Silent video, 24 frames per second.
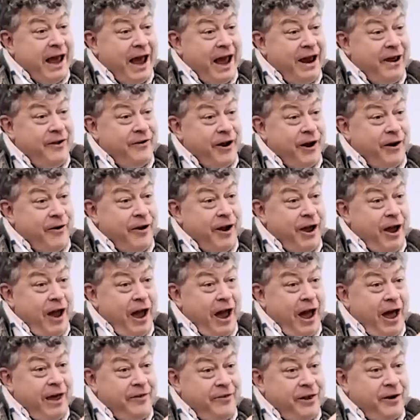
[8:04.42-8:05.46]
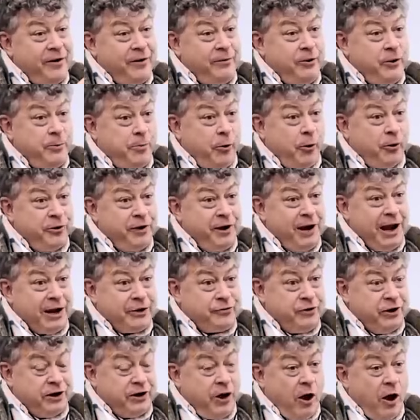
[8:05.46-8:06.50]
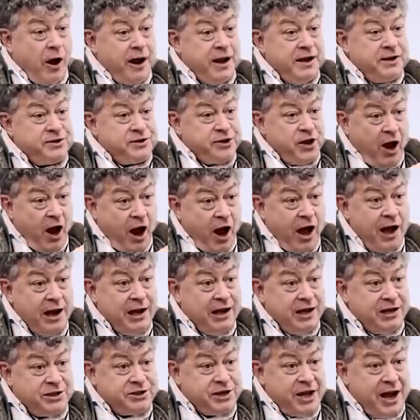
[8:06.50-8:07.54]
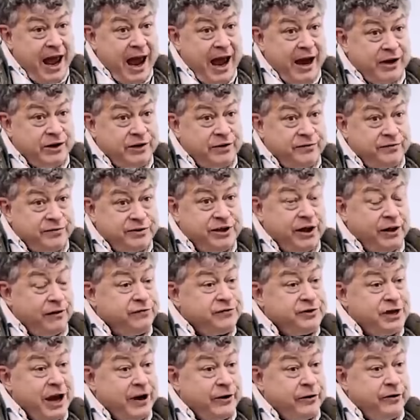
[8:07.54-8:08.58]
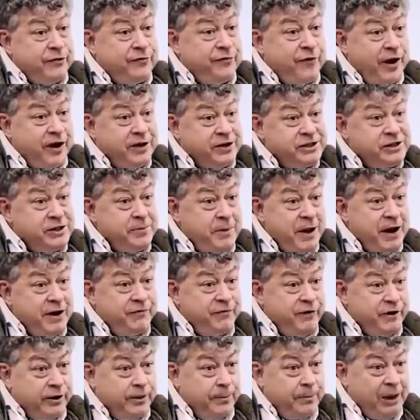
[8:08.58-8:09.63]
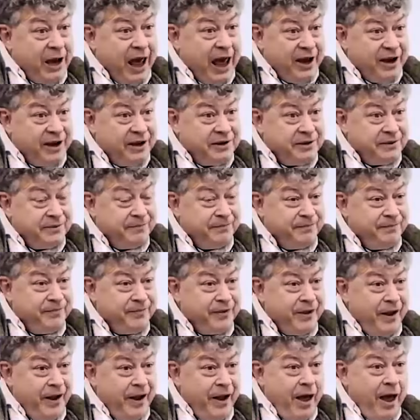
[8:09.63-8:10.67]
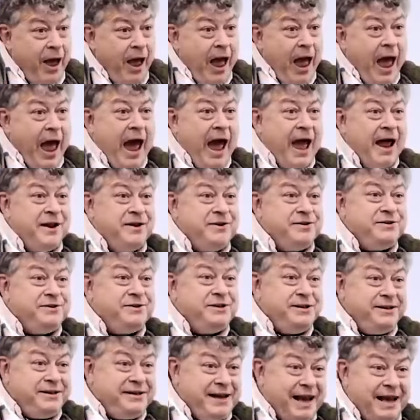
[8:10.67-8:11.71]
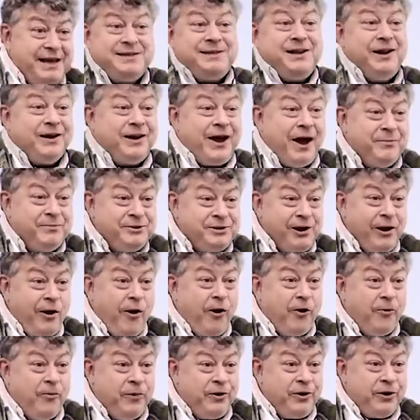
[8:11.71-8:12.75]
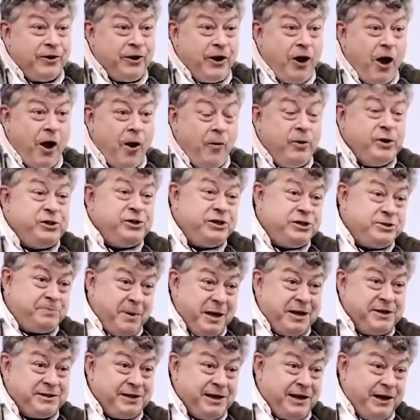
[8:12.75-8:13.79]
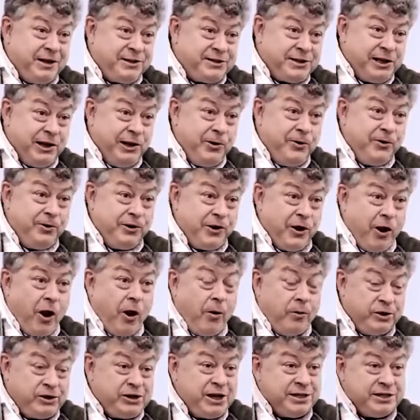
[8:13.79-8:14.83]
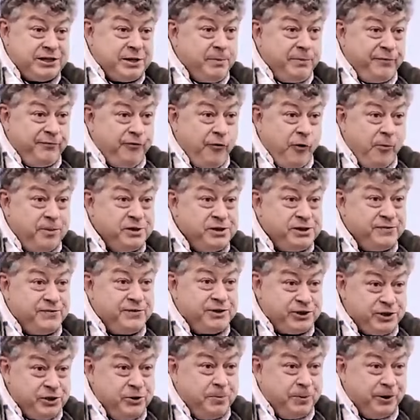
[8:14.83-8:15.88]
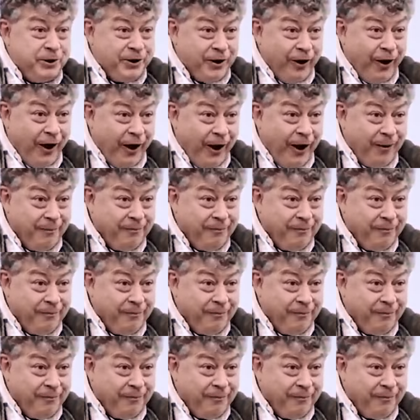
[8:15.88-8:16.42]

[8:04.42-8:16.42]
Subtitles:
had, that you bought an electric car entirely as an act of self-sacrifice to benefit the planet. And Tesla comes along with a car which is basically a saloon car which has the performance of a supercar.